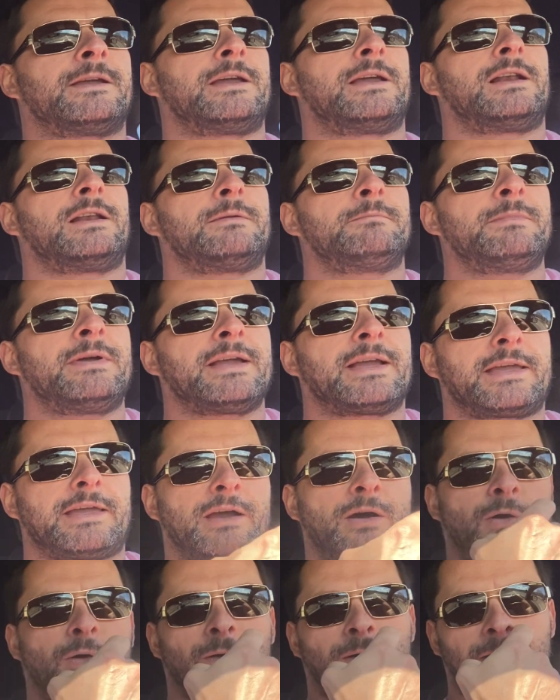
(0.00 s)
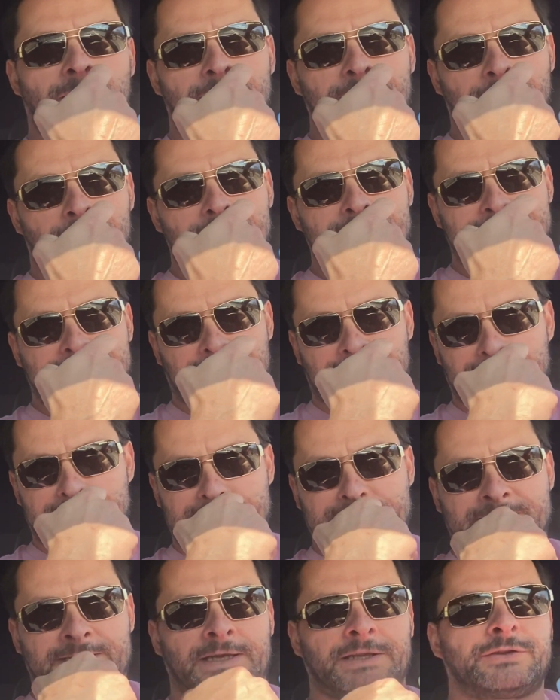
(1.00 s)
It'll make a whole lot more
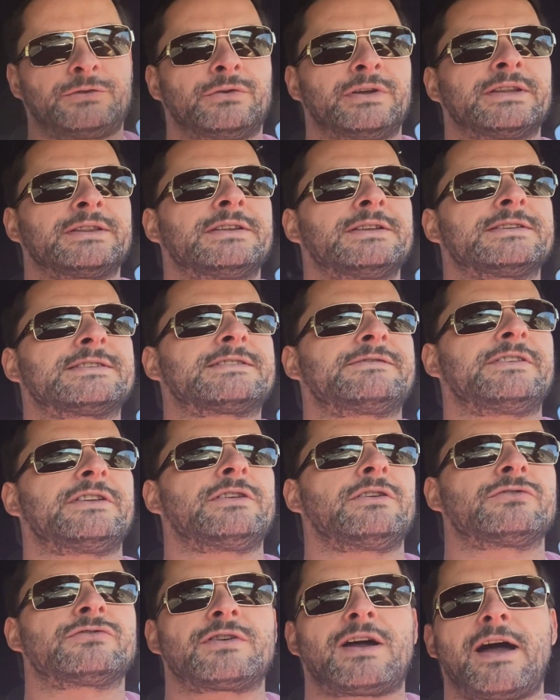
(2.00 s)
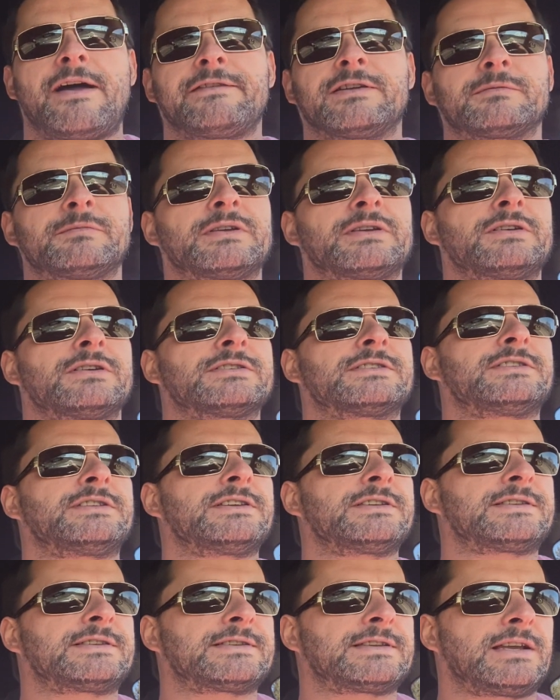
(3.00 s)
sense uh, doing this video driving because
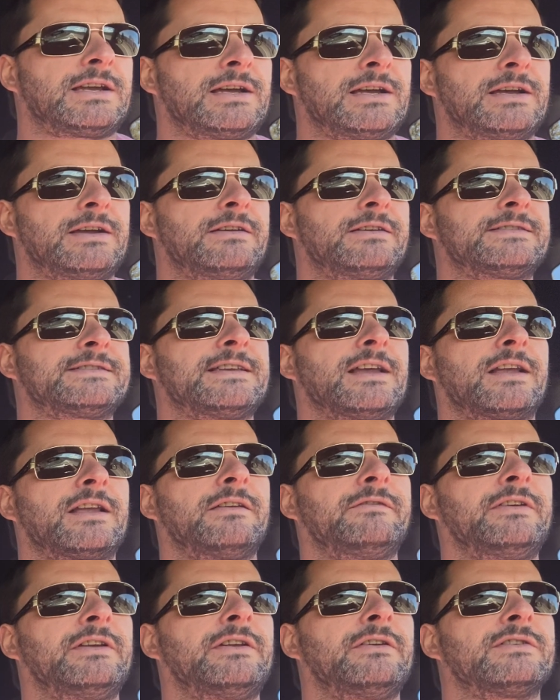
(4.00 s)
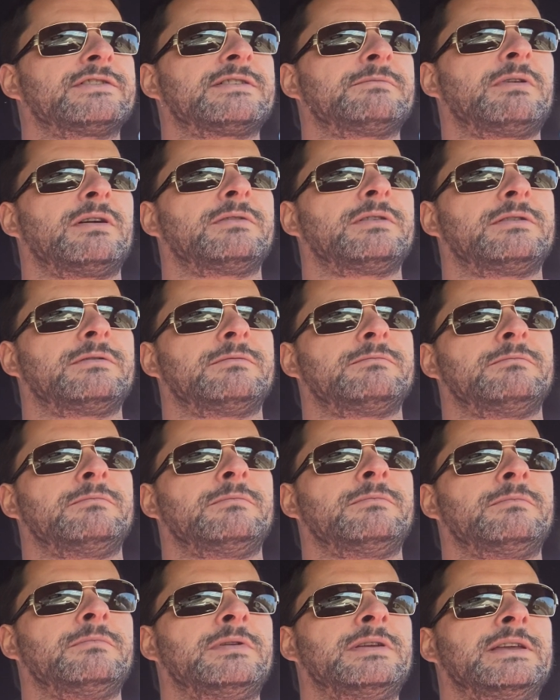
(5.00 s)
this uh, second video is about
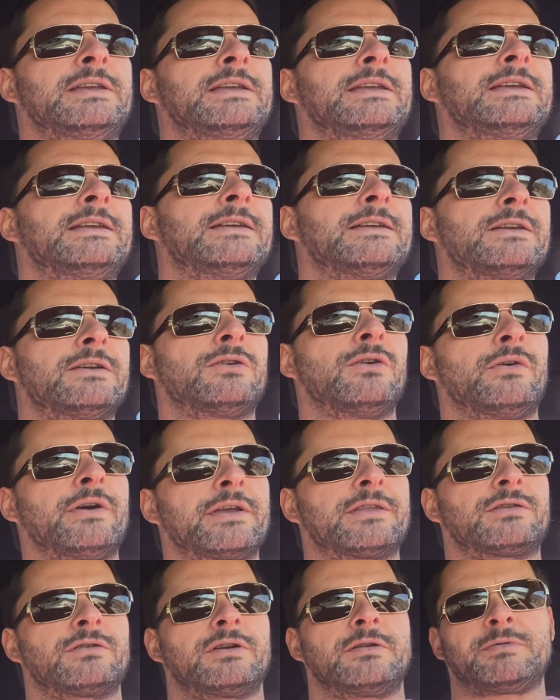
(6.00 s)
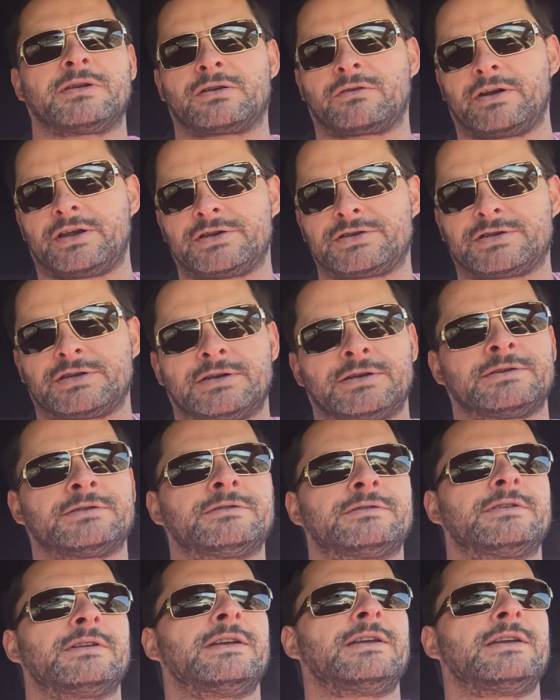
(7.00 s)
me going through immigration,